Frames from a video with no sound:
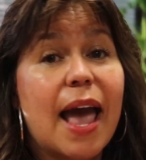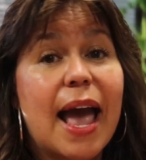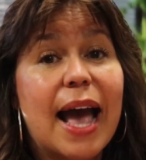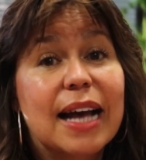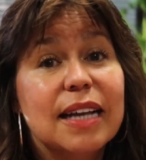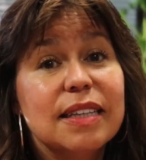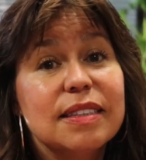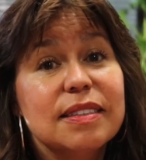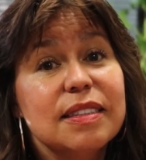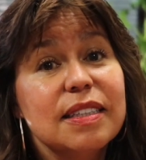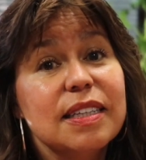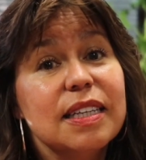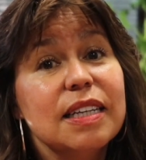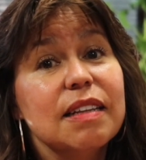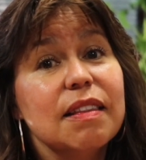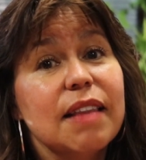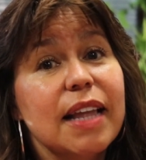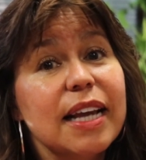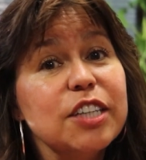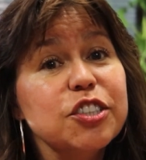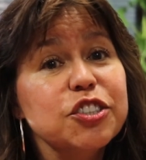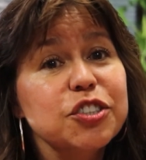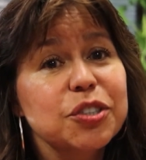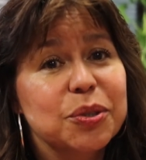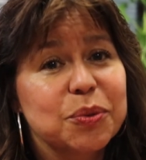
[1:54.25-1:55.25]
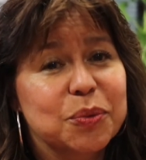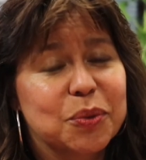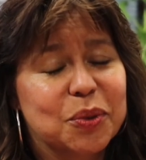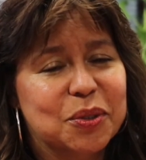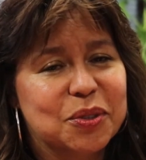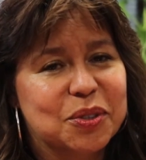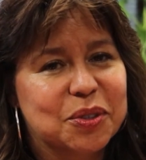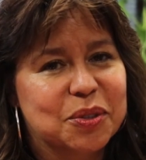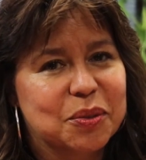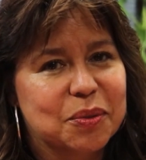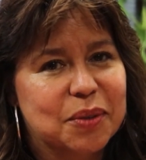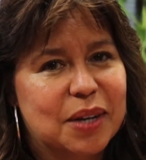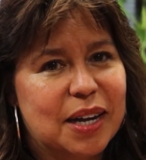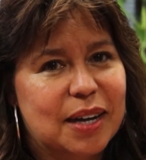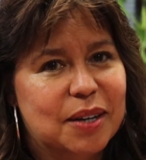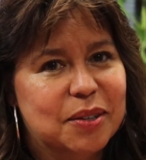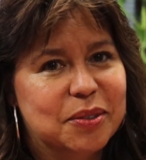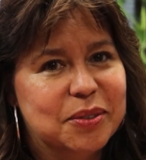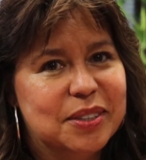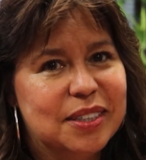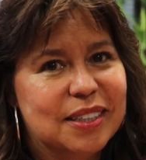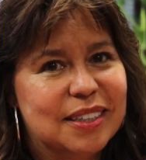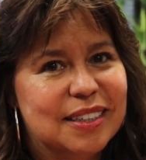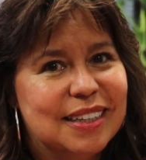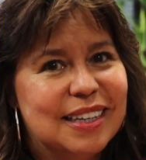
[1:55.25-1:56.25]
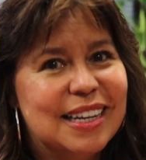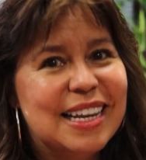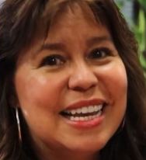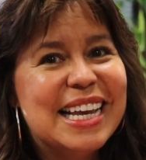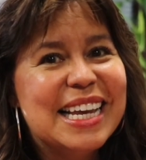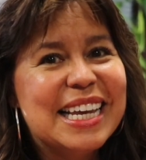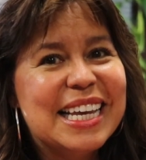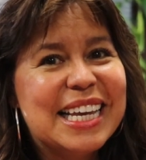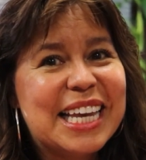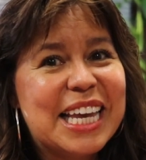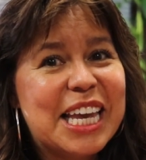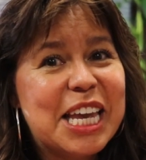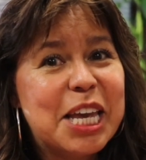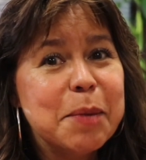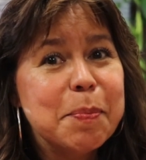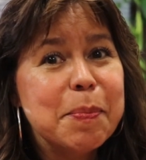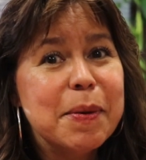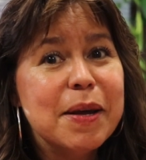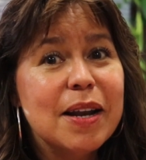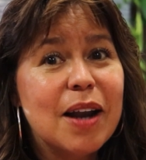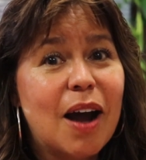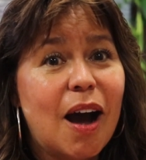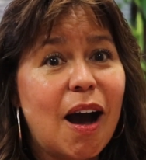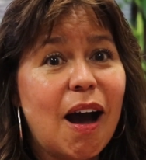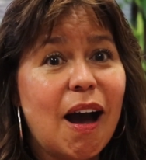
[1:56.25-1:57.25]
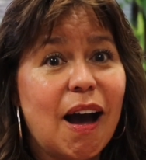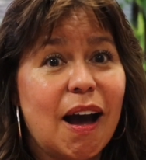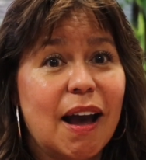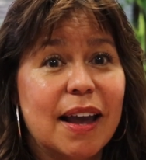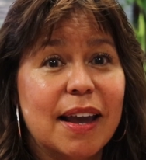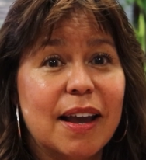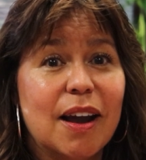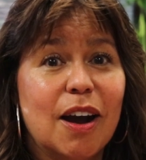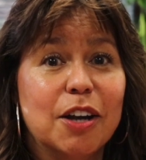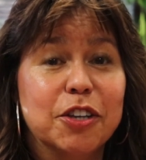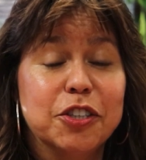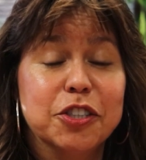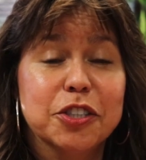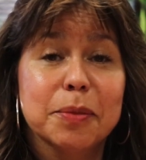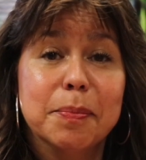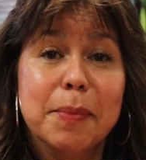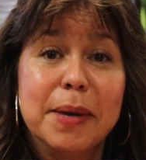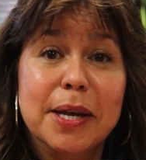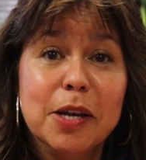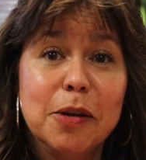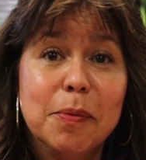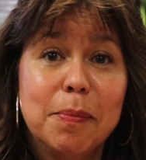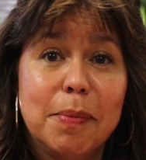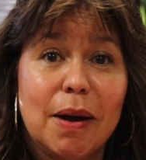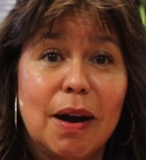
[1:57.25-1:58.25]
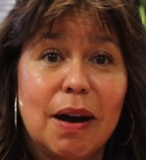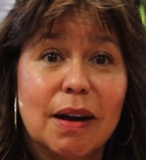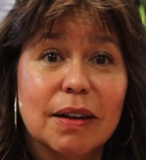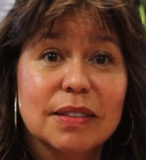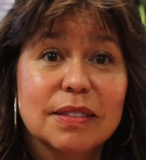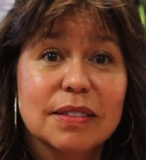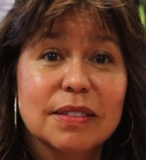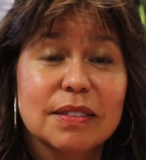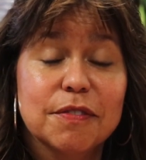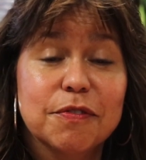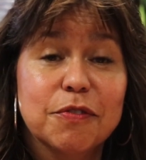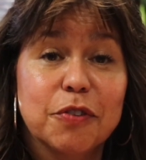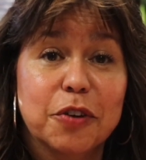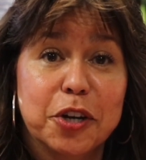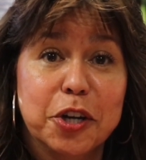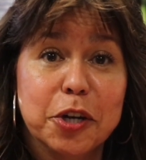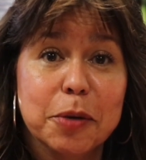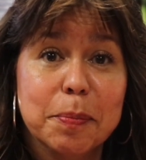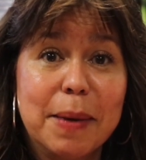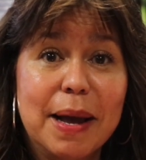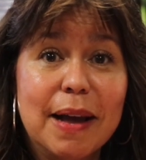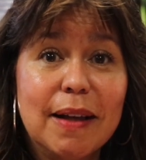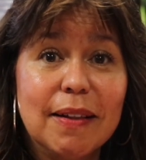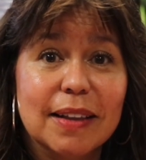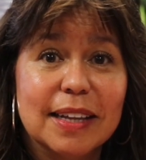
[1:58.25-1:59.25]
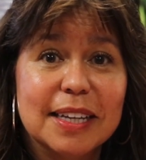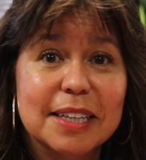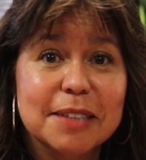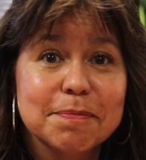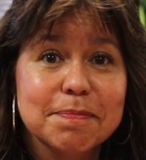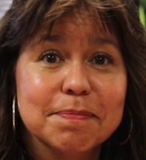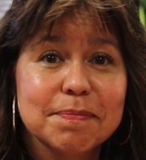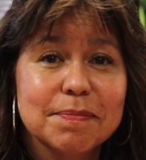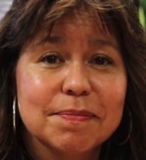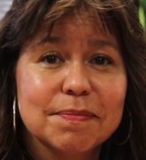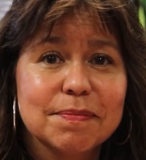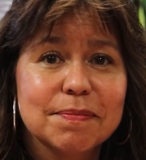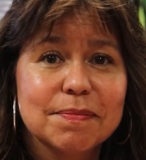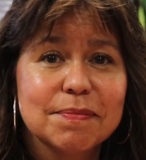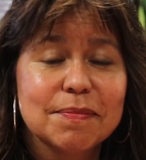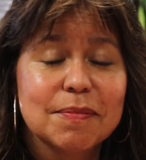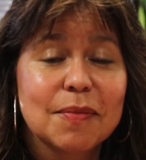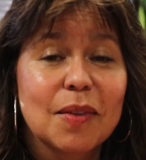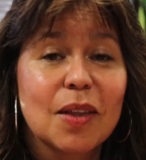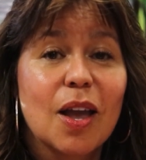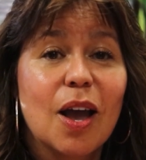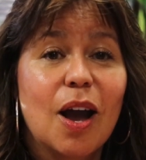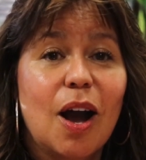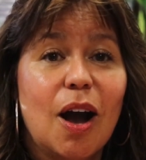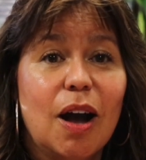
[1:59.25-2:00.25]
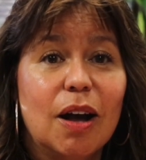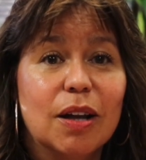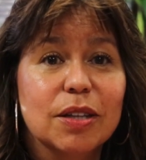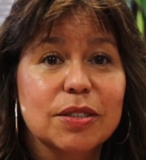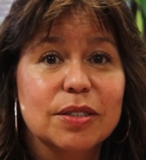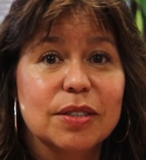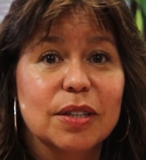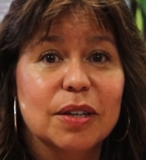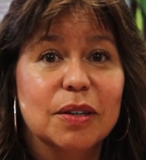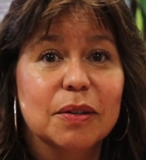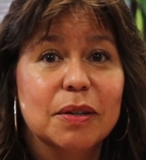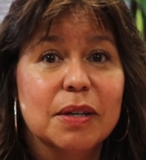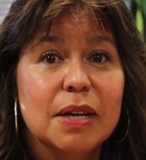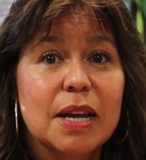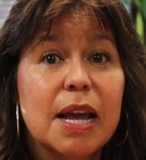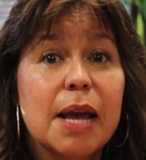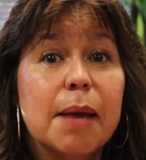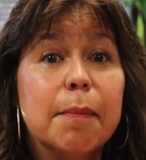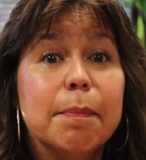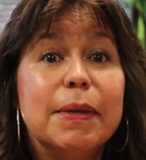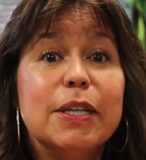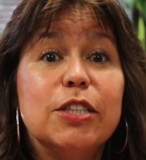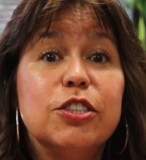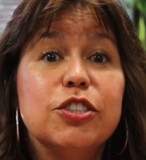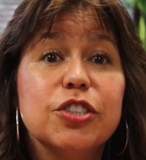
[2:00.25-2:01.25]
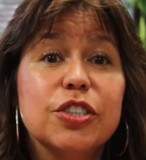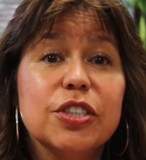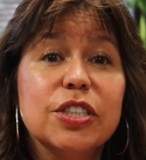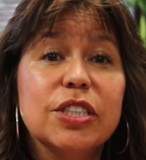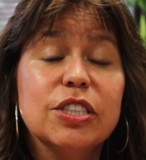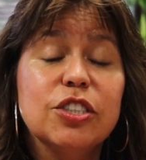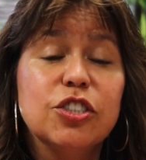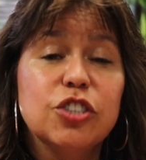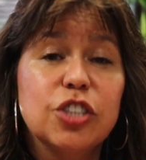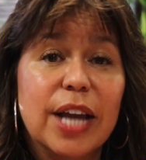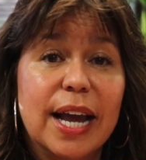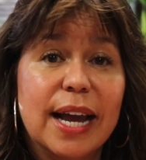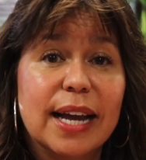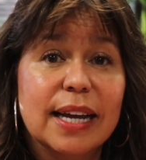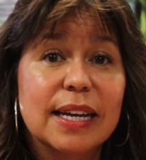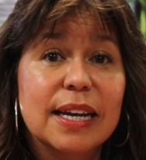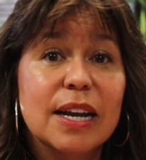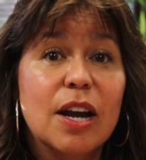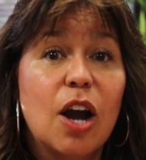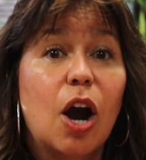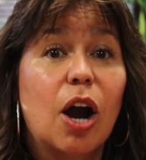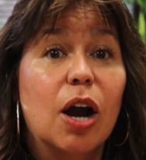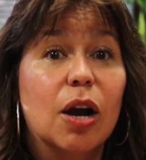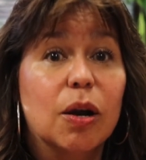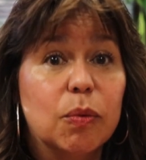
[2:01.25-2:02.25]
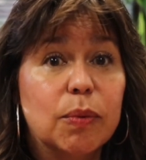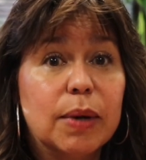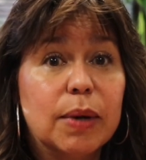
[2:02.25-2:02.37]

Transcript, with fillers: As the election rolls around, keep an eye on your mailbox for your ballot. Also, be sure to check our